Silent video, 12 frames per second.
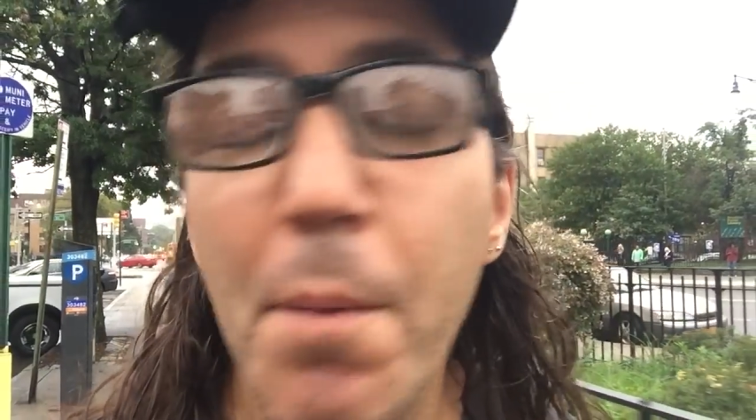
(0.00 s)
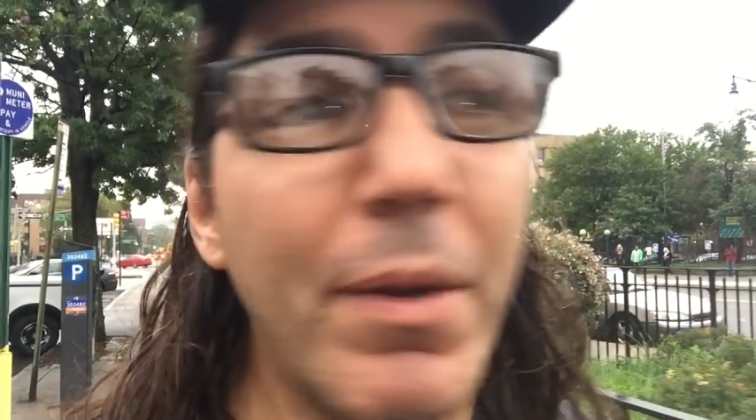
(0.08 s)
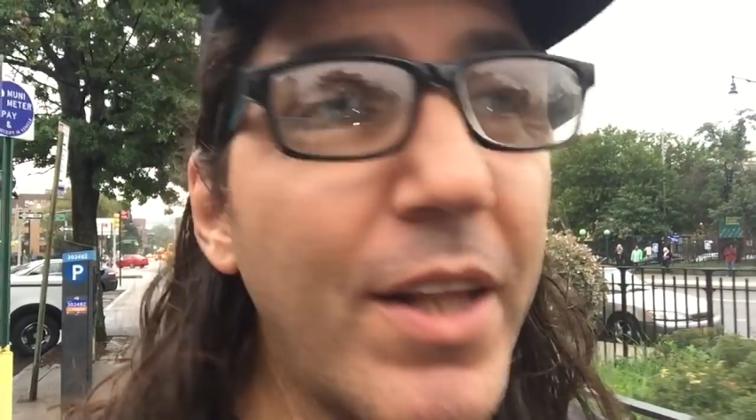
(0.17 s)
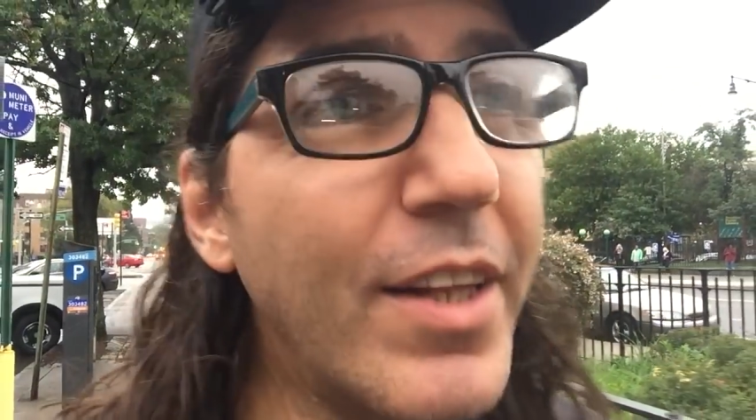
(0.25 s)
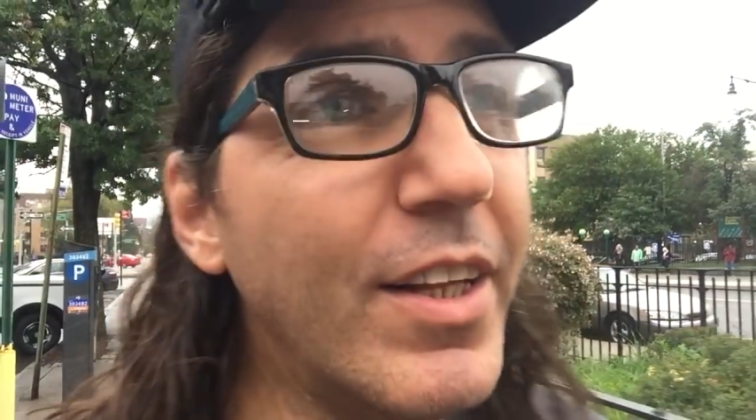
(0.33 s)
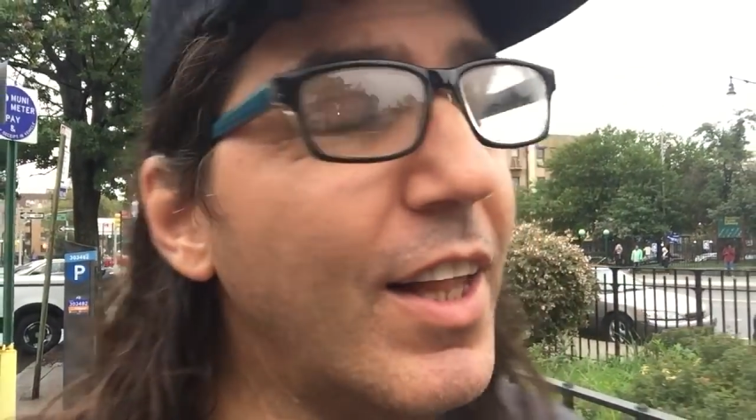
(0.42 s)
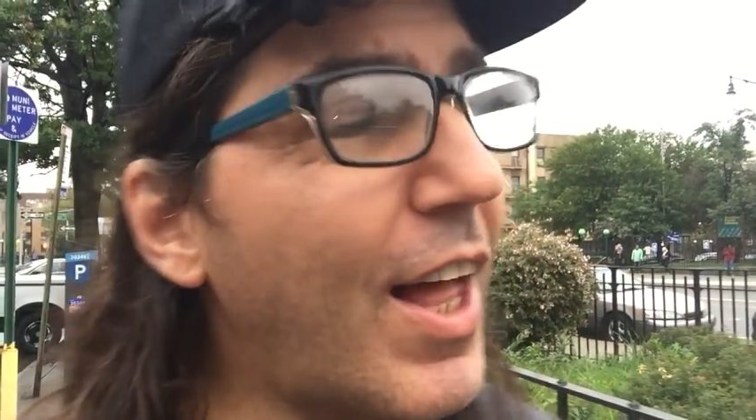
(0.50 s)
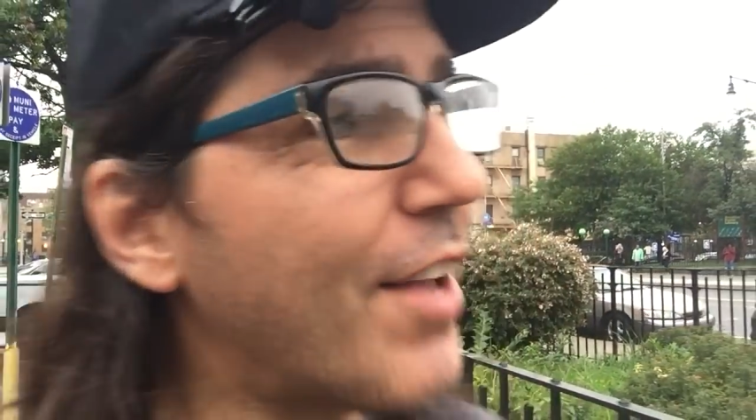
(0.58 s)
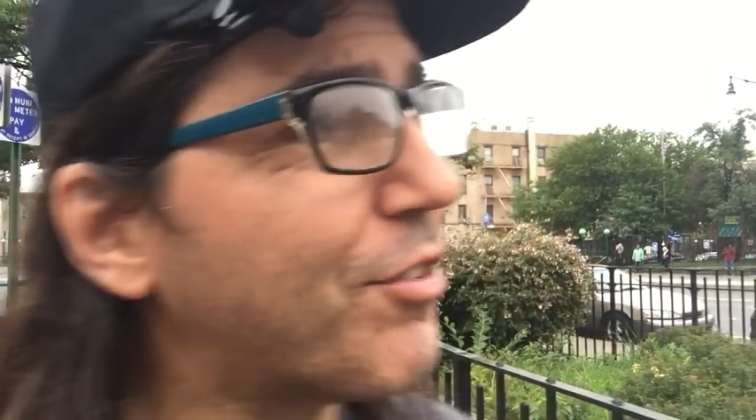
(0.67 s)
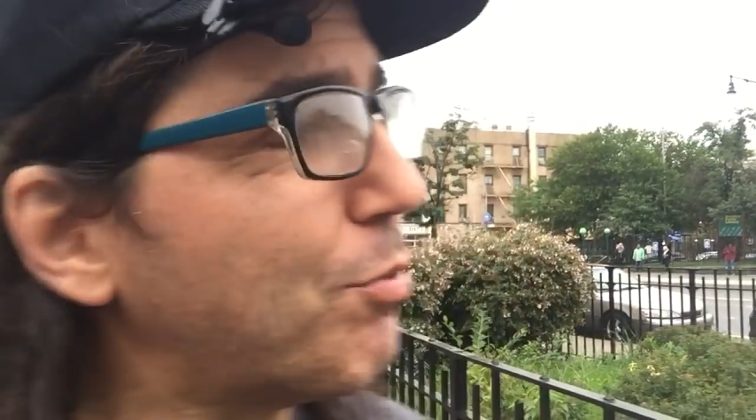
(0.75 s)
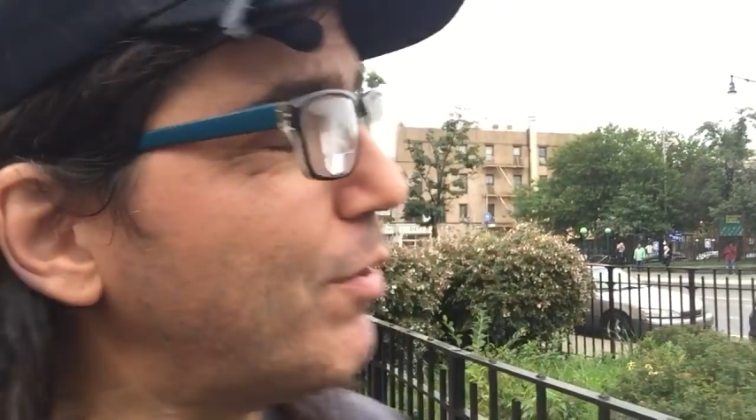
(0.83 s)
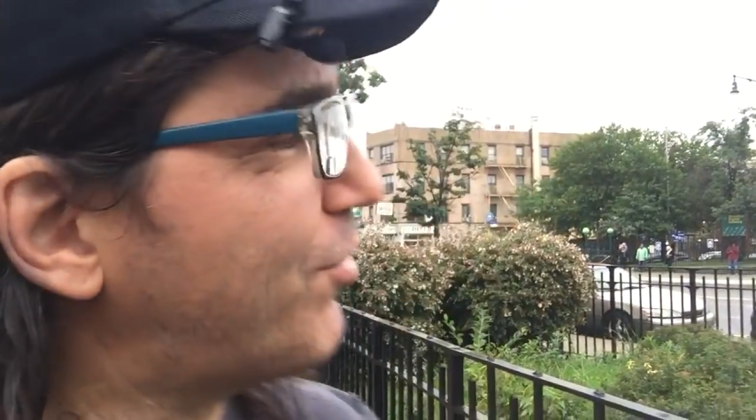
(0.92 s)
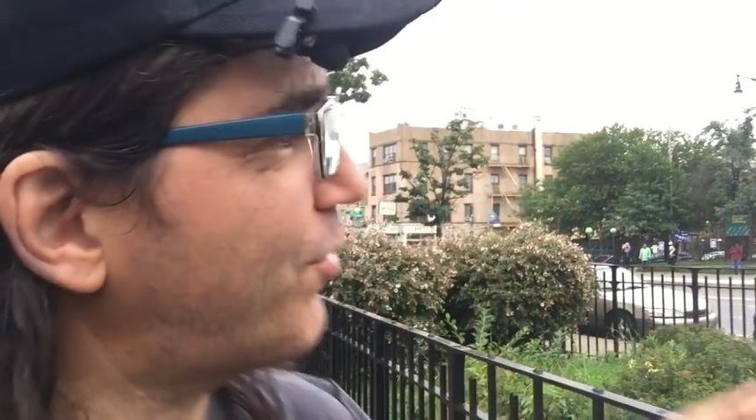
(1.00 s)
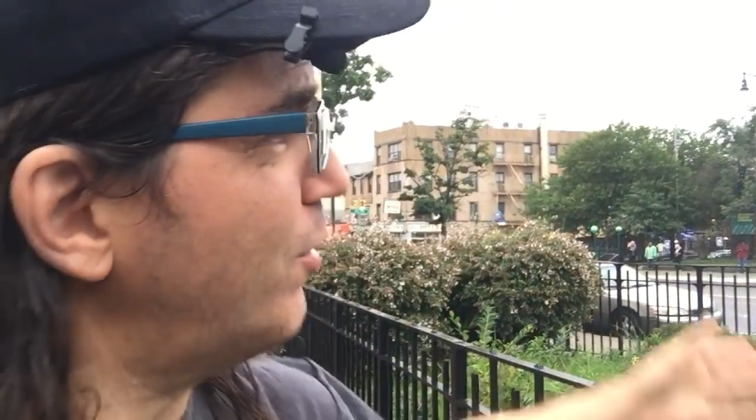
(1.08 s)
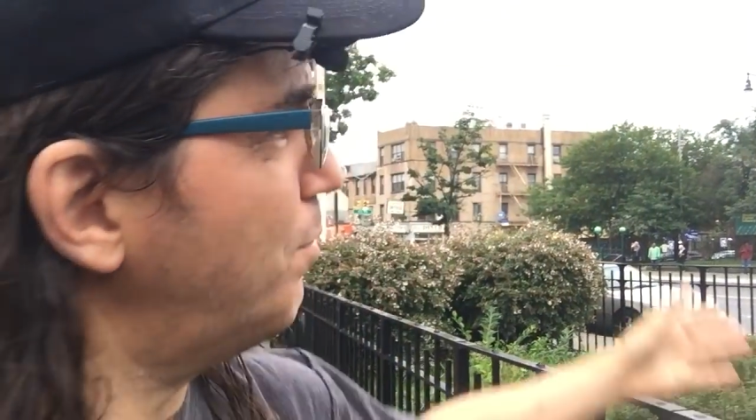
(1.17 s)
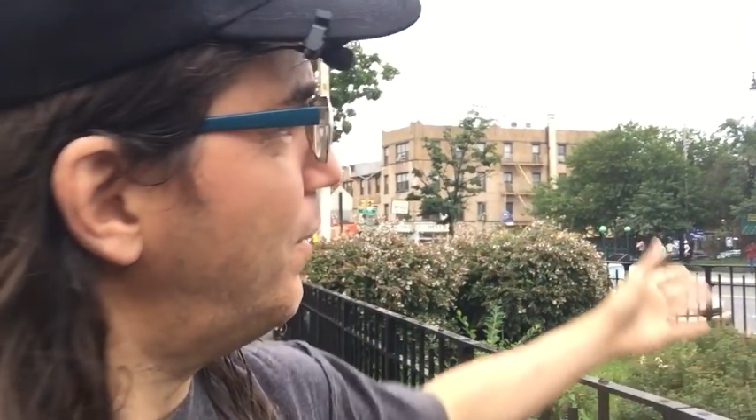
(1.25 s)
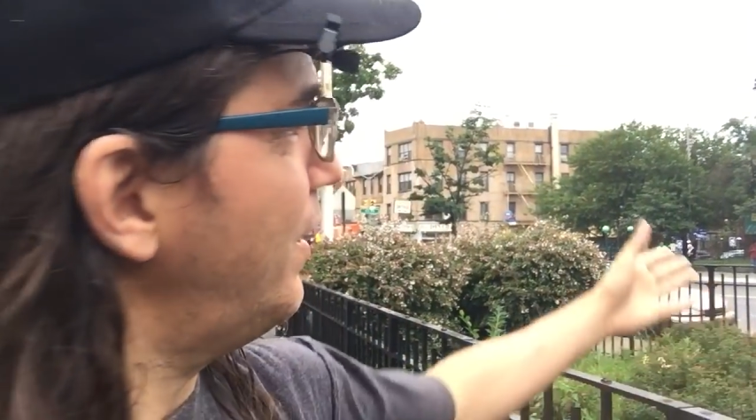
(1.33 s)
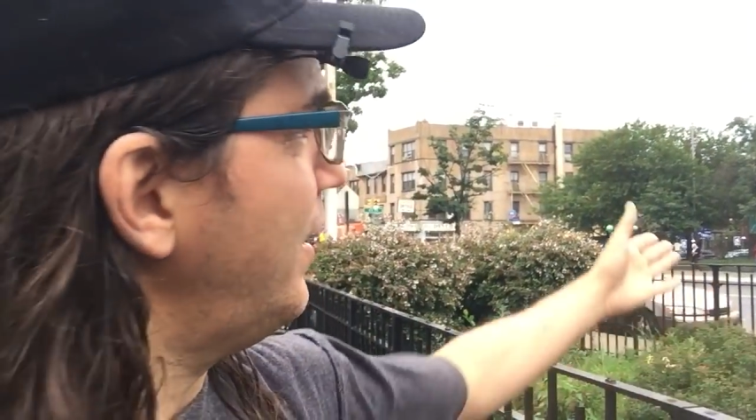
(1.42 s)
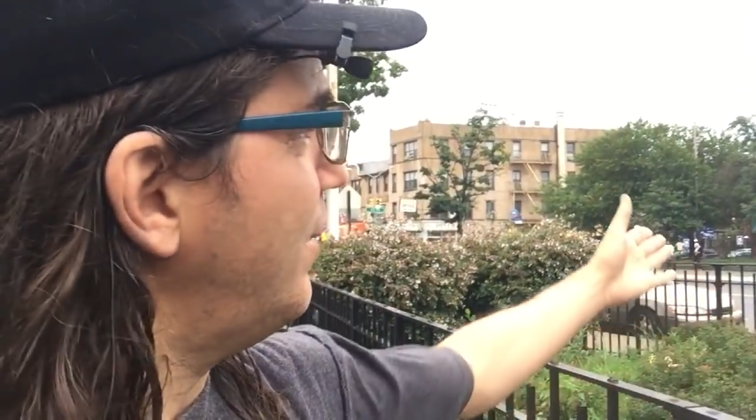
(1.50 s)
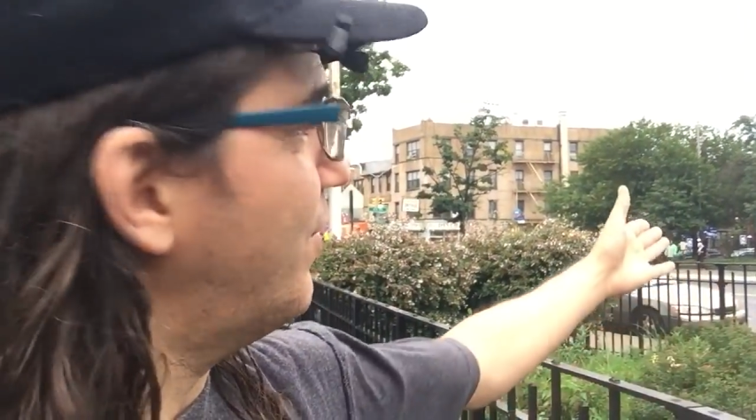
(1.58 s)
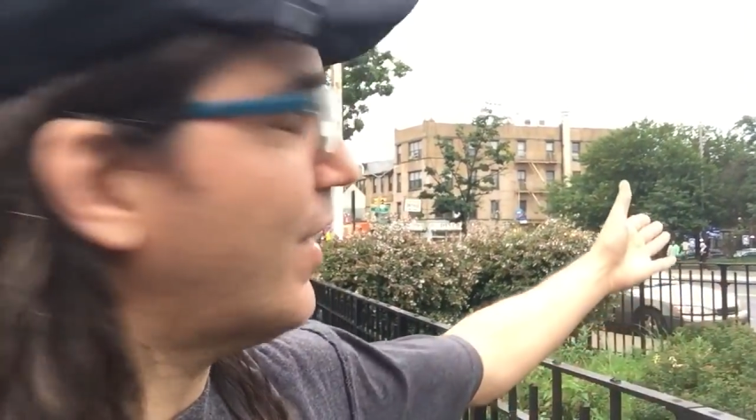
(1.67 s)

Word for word: But nonetheless, we still believe